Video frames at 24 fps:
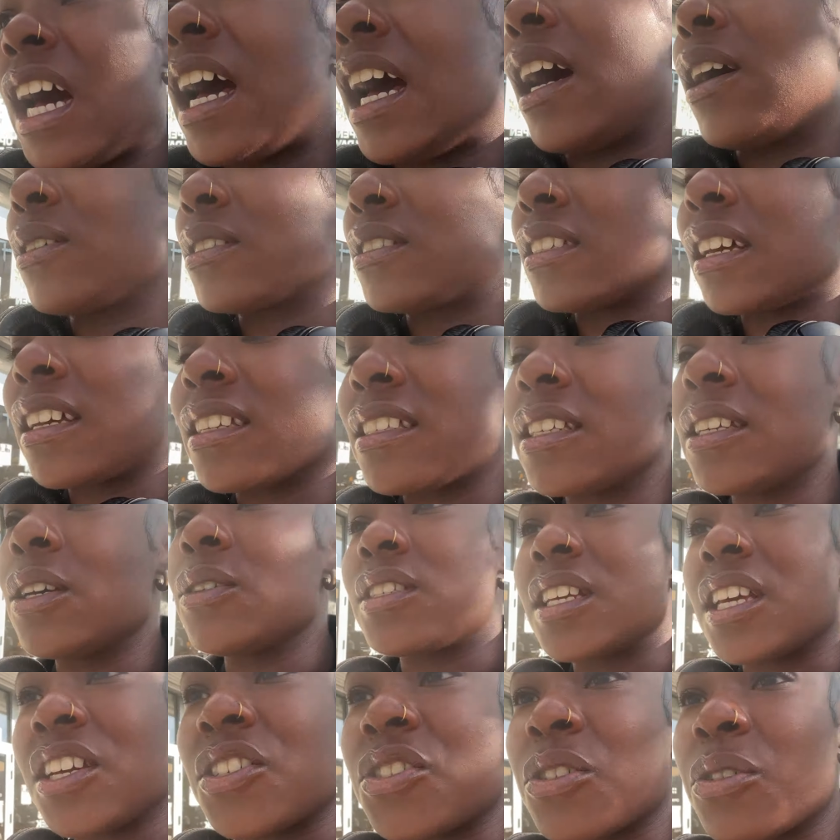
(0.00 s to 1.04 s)
outside sales
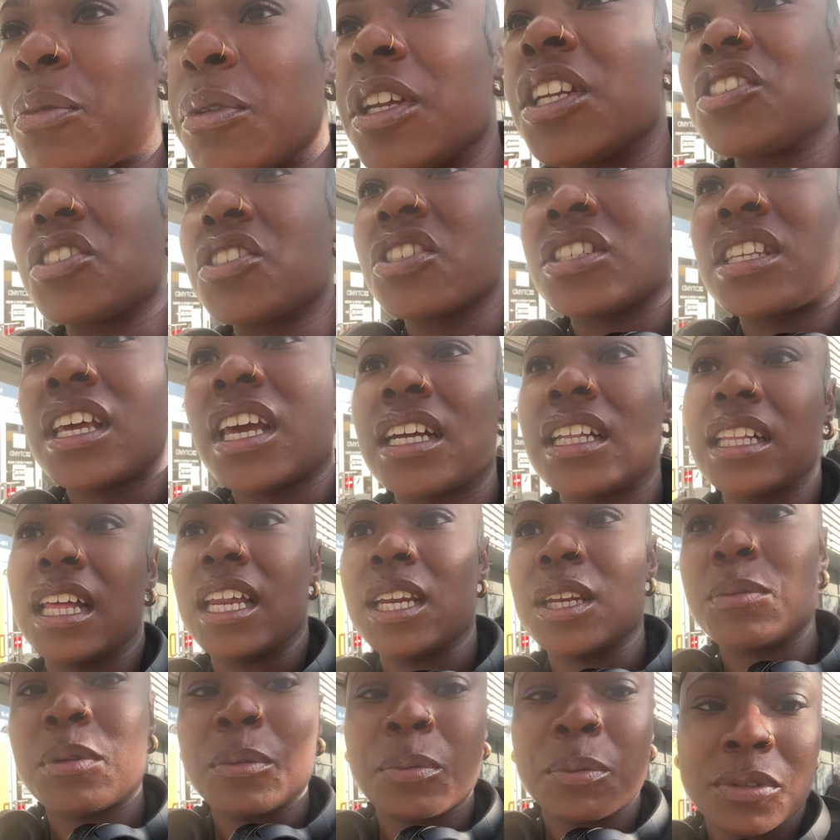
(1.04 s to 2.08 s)
agent, but it's just like
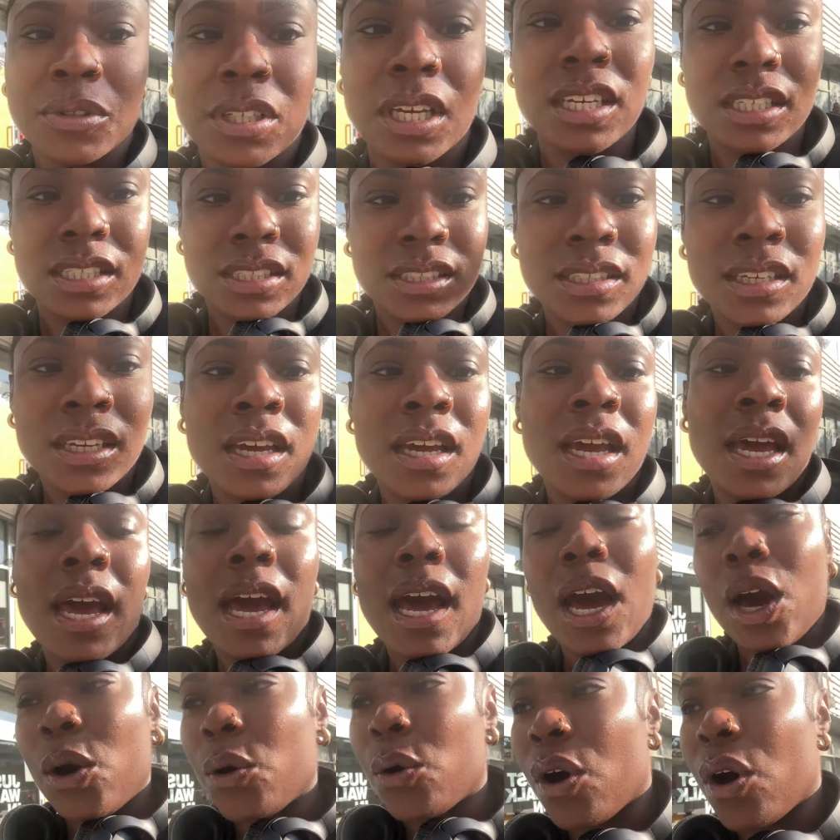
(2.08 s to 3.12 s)
letting people taste
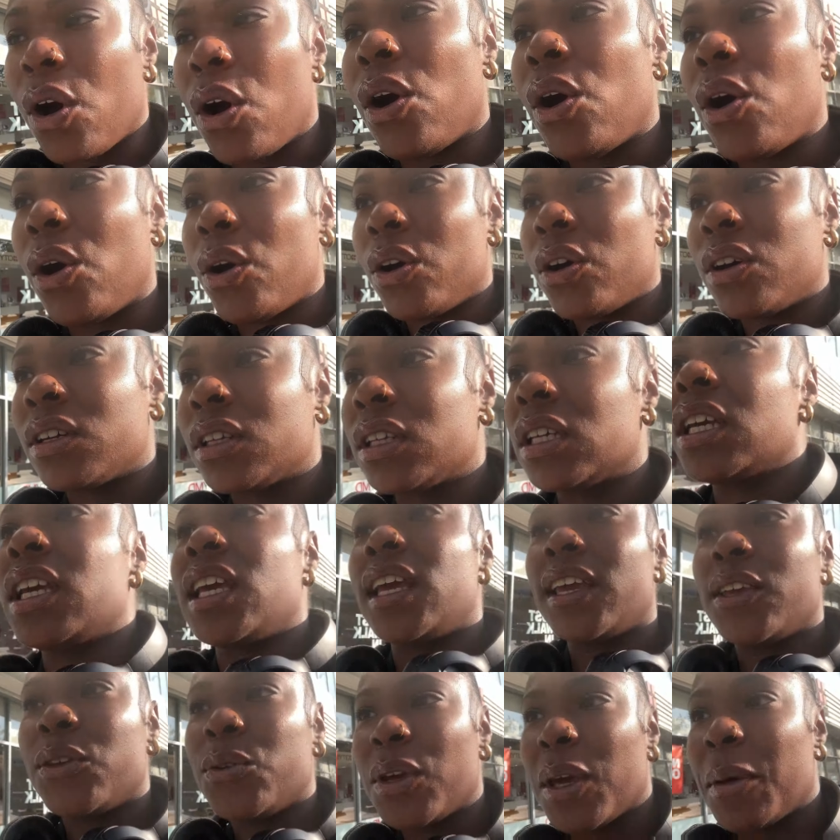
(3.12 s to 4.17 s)
alcohol
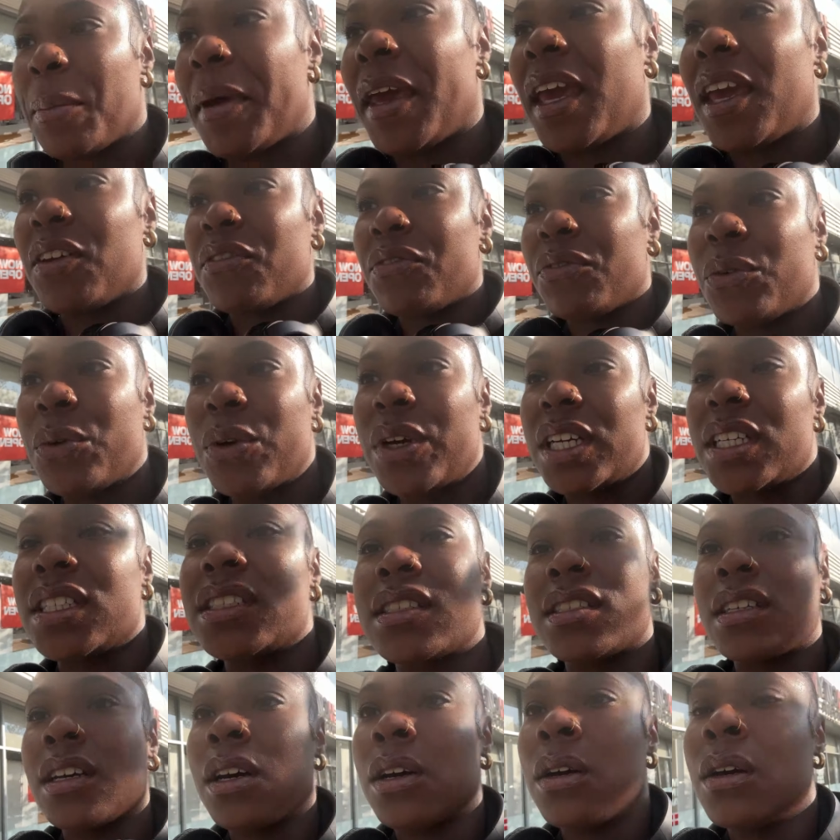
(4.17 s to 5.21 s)
and you get paid for it.
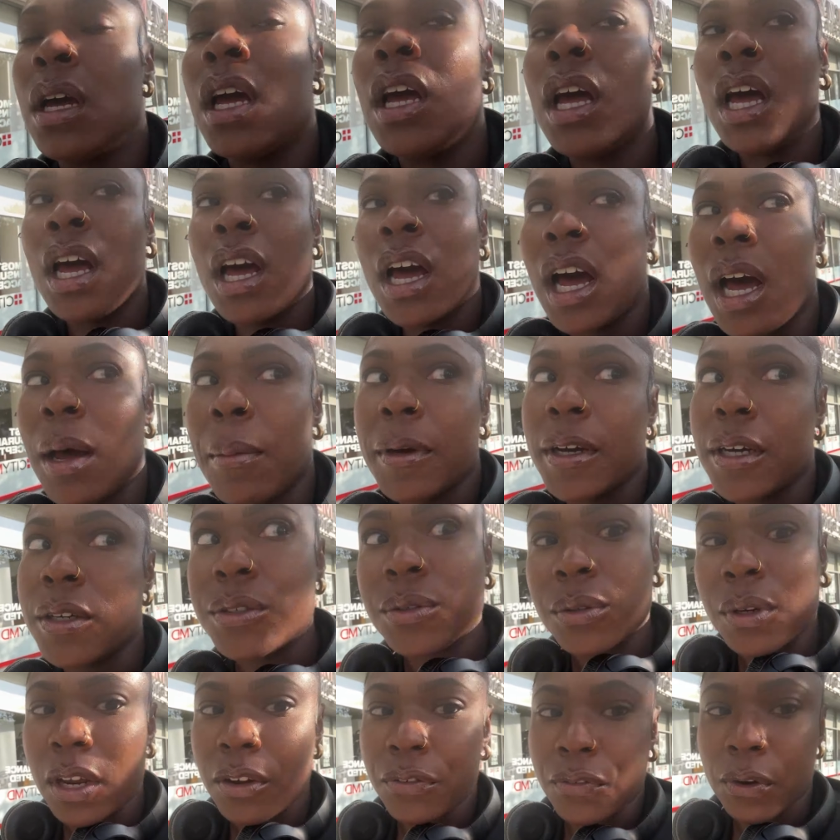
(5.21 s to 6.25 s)
So I'm gonna go do
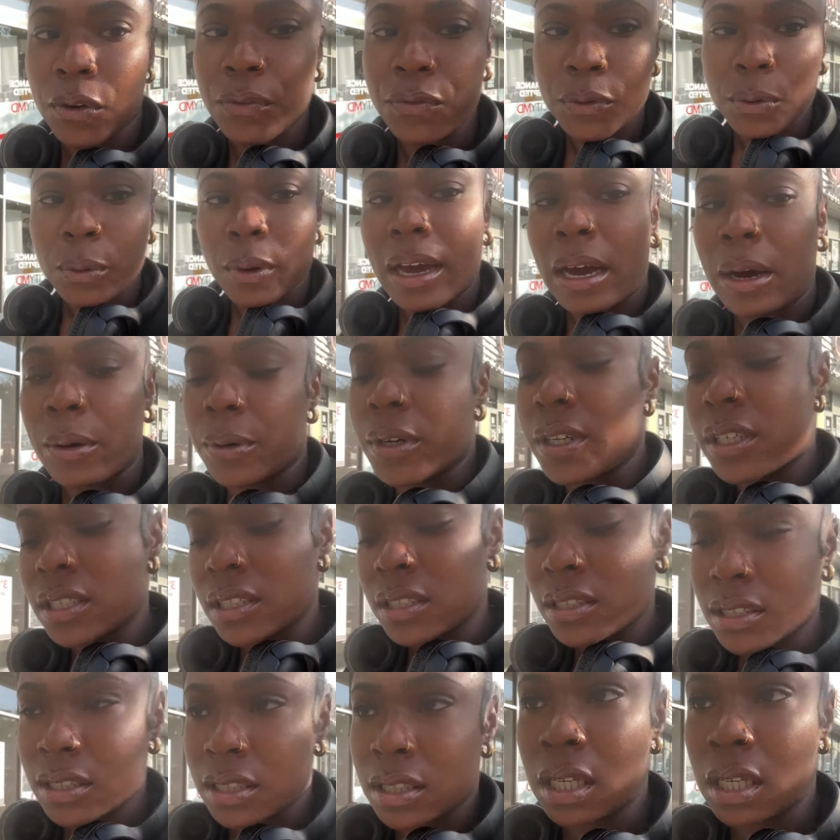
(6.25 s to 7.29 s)
that for a few hours.